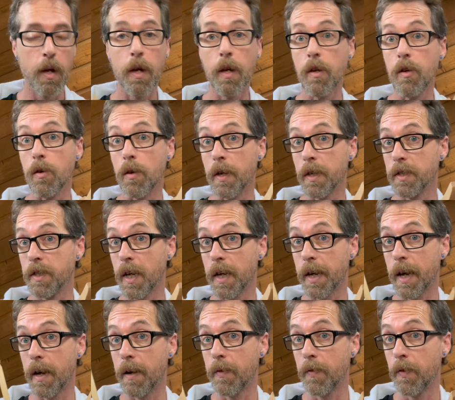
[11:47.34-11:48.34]
You can take
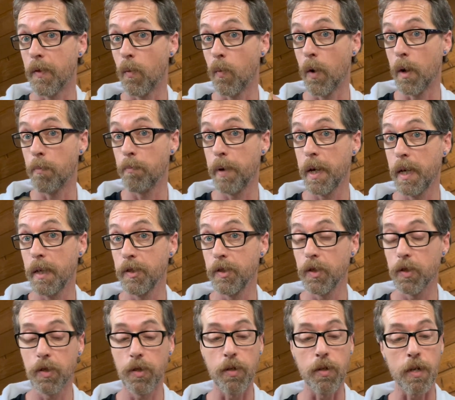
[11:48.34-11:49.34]
out the one
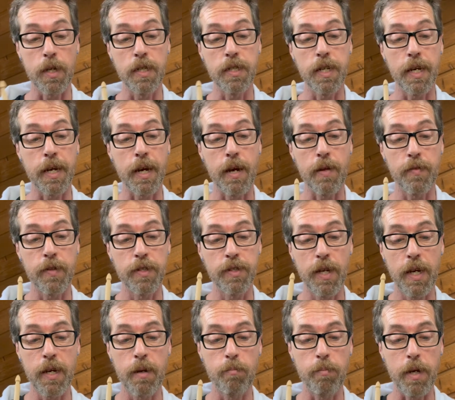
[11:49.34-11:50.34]
piece, you can take out the
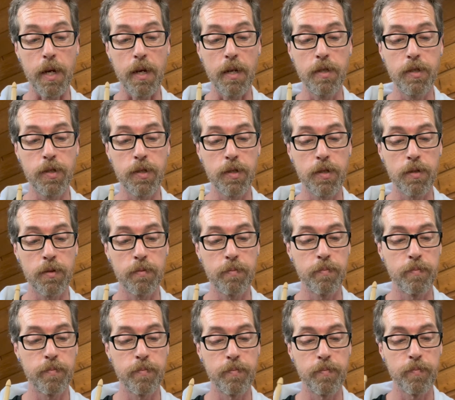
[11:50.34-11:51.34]
second piece,
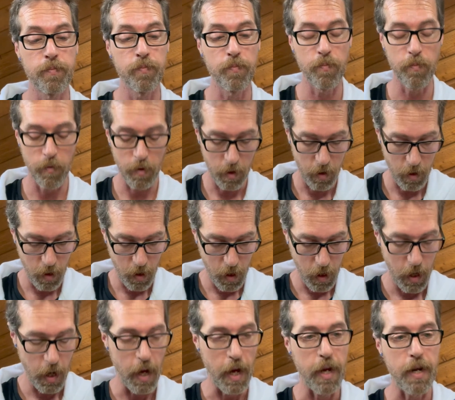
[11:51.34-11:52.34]

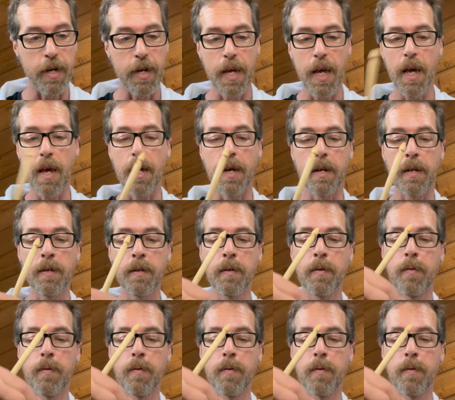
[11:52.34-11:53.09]
and again,